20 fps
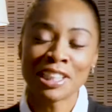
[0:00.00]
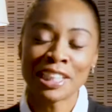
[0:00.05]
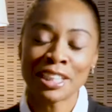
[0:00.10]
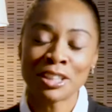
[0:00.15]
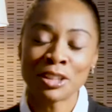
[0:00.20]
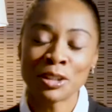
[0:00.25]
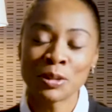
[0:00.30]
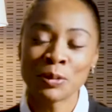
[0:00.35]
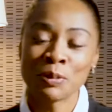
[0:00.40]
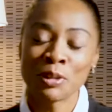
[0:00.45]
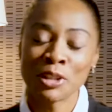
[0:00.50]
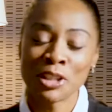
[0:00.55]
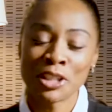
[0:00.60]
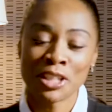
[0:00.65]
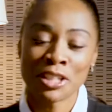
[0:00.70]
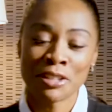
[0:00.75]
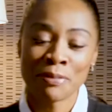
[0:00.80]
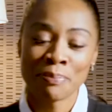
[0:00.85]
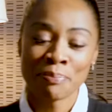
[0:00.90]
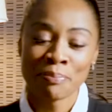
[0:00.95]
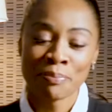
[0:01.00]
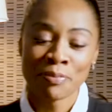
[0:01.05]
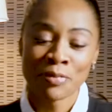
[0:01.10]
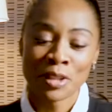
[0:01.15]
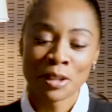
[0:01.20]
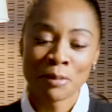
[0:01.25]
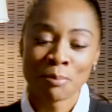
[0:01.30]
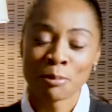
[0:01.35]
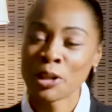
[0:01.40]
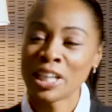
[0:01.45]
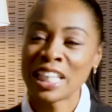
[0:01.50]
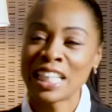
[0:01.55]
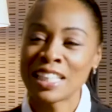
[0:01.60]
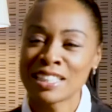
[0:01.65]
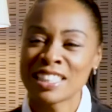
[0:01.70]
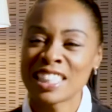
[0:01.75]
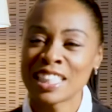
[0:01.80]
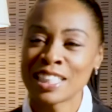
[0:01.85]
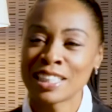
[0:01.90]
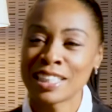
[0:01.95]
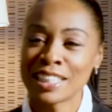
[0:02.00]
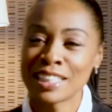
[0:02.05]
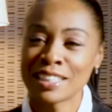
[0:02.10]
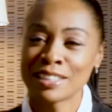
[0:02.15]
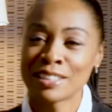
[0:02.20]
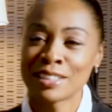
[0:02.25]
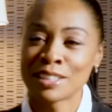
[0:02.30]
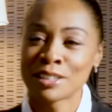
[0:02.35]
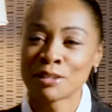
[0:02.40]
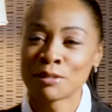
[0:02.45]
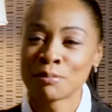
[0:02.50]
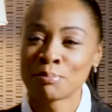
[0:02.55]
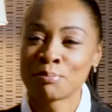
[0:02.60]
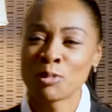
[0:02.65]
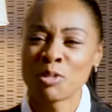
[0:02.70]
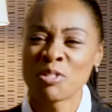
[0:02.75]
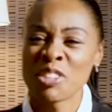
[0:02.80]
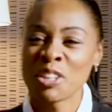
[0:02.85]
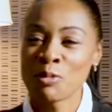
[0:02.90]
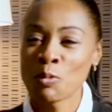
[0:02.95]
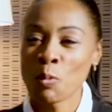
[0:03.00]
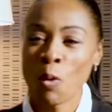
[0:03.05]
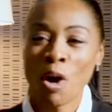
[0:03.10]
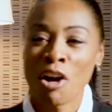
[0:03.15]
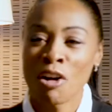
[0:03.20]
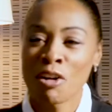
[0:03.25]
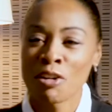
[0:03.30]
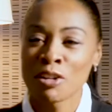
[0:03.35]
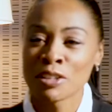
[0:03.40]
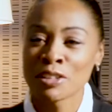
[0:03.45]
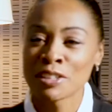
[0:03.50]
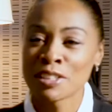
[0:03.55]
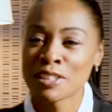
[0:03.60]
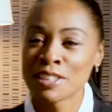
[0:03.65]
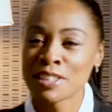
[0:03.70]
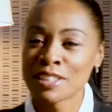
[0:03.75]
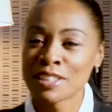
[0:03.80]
like you were breaking ceilings, moving walls?